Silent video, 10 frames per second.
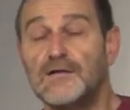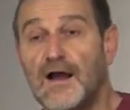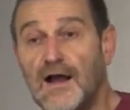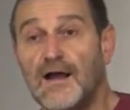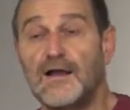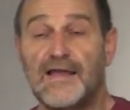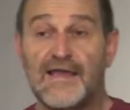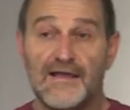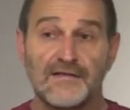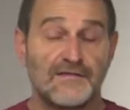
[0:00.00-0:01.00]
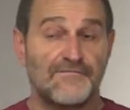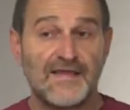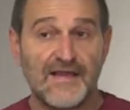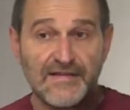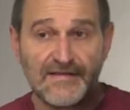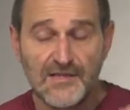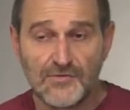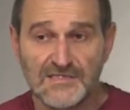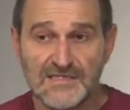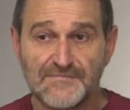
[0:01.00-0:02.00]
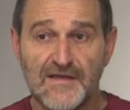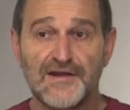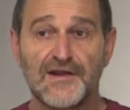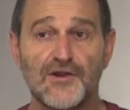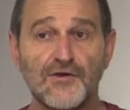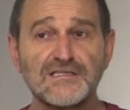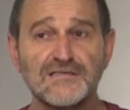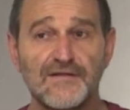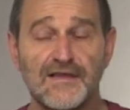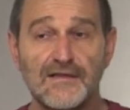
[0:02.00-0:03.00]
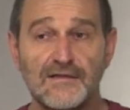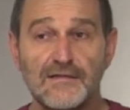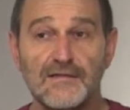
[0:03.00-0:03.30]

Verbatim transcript: Uh, and we continue this way recursively,